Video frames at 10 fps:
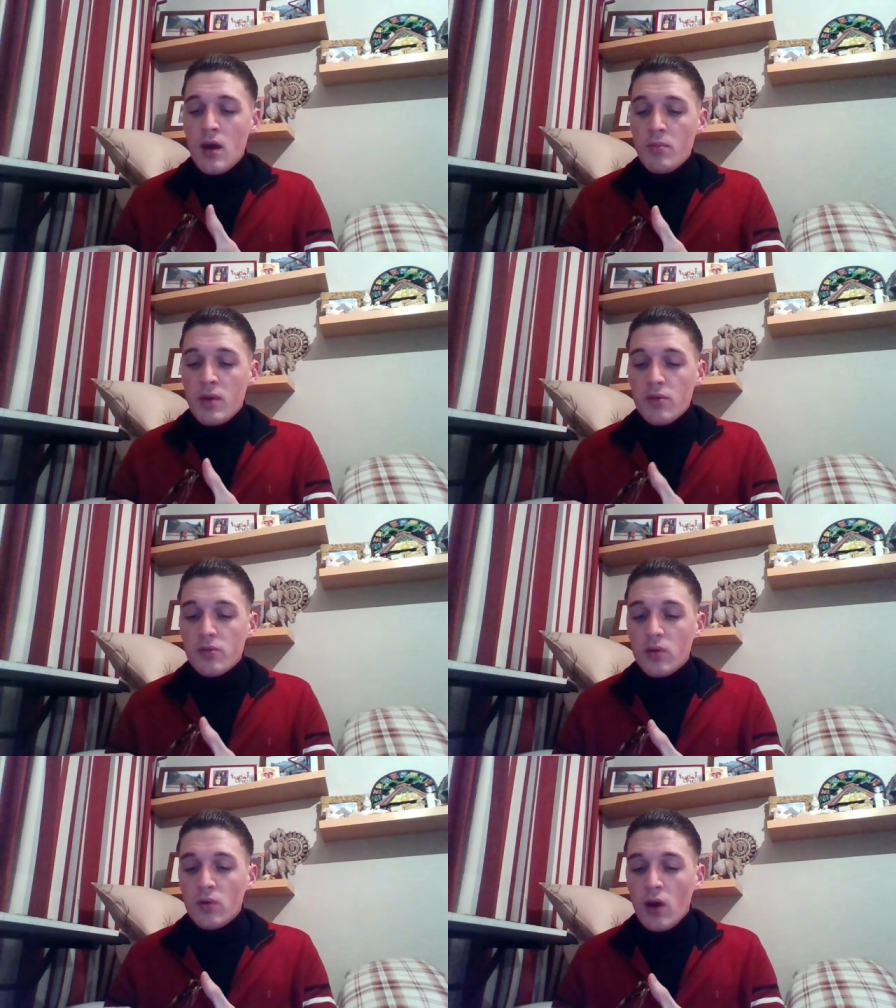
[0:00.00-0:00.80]
But
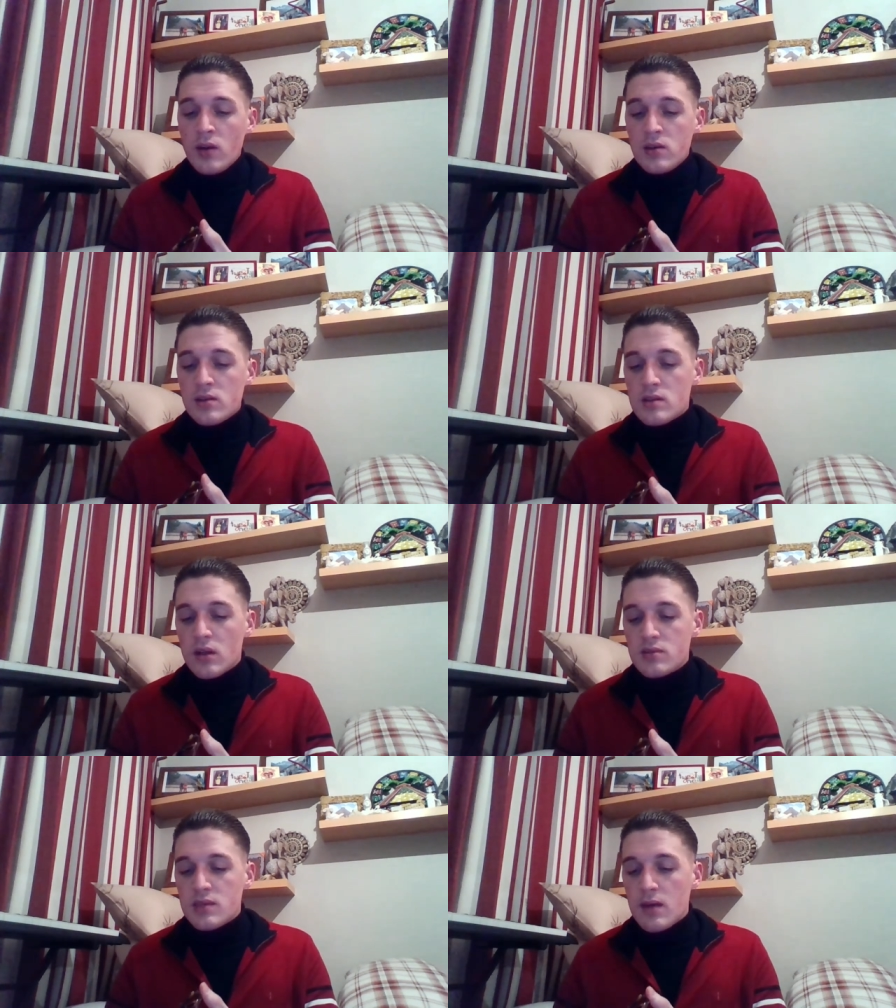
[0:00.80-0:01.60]
through only just
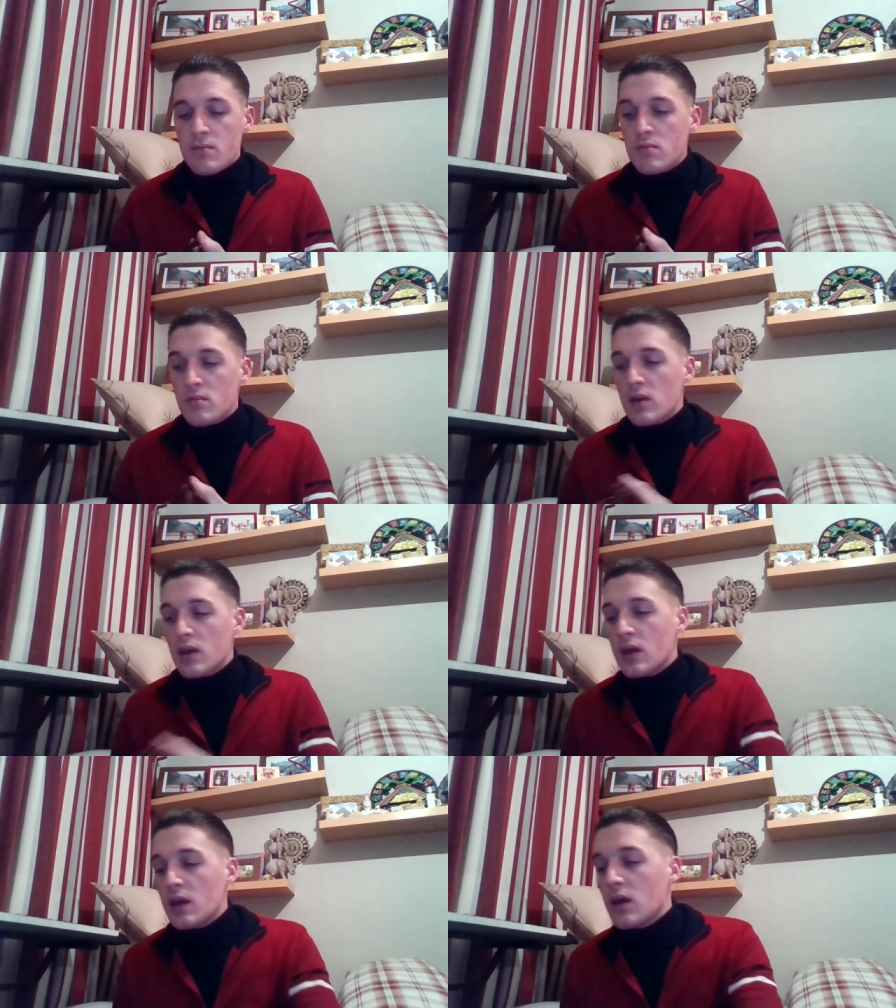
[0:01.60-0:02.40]
lost him,
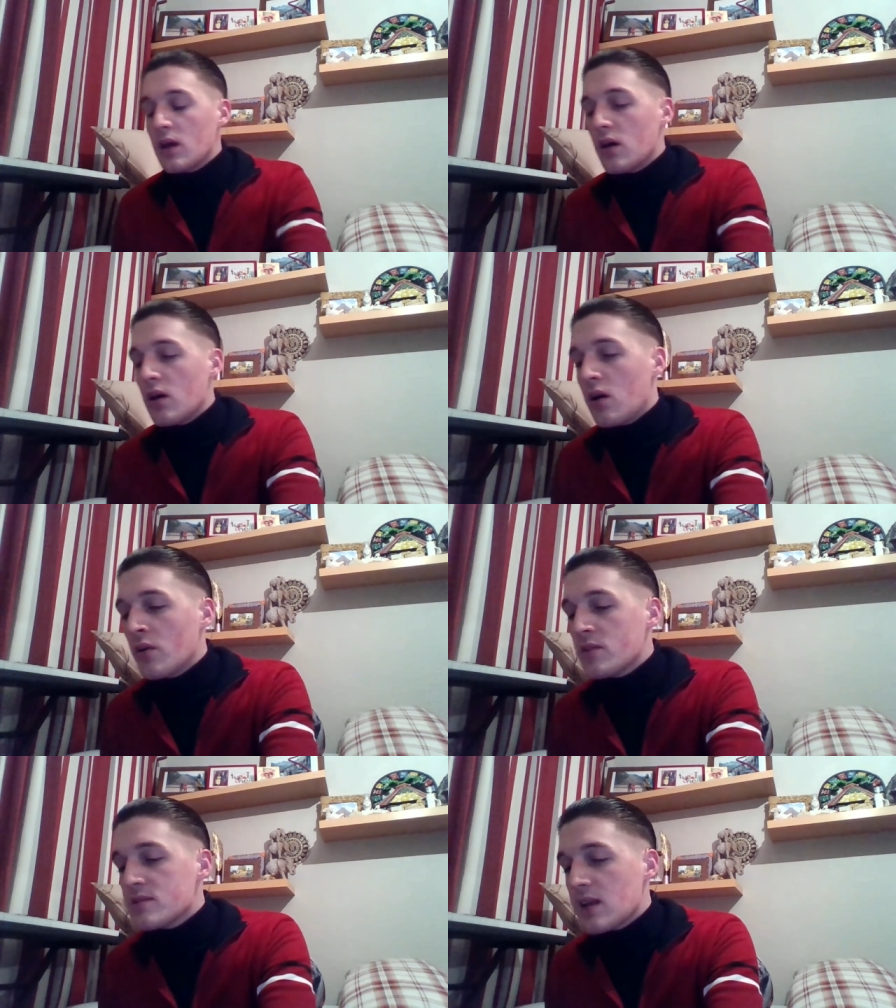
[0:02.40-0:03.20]

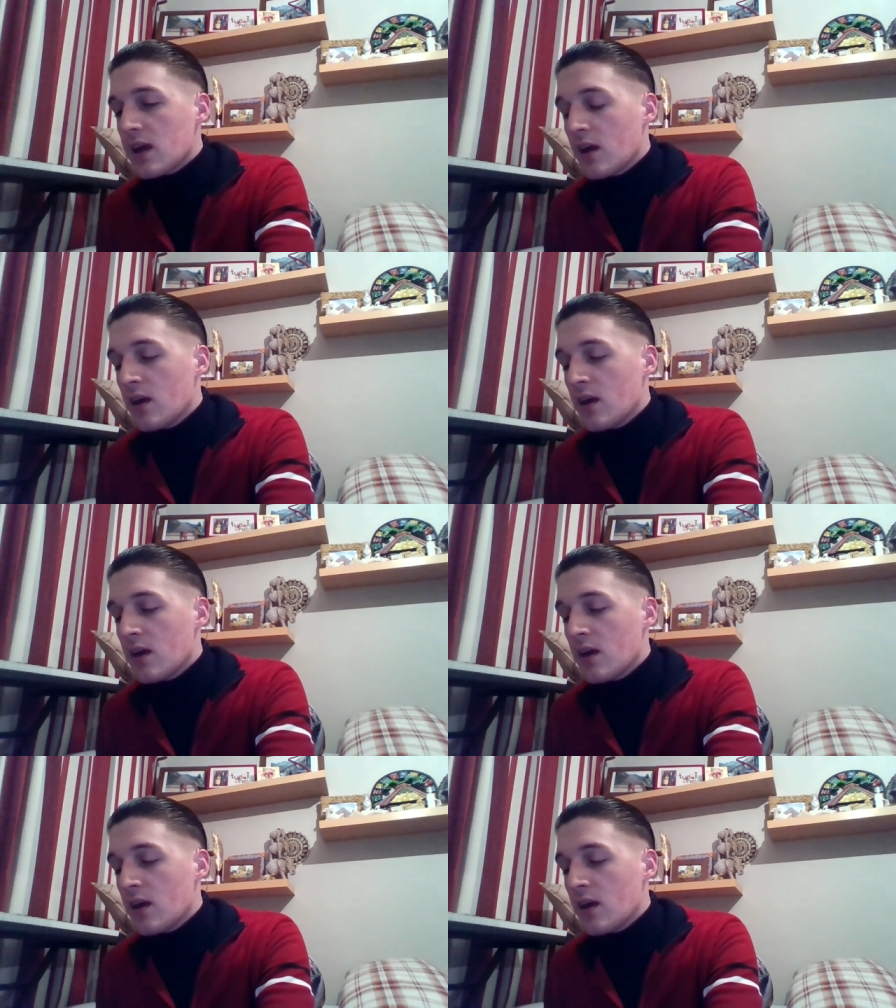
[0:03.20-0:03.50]
honestly,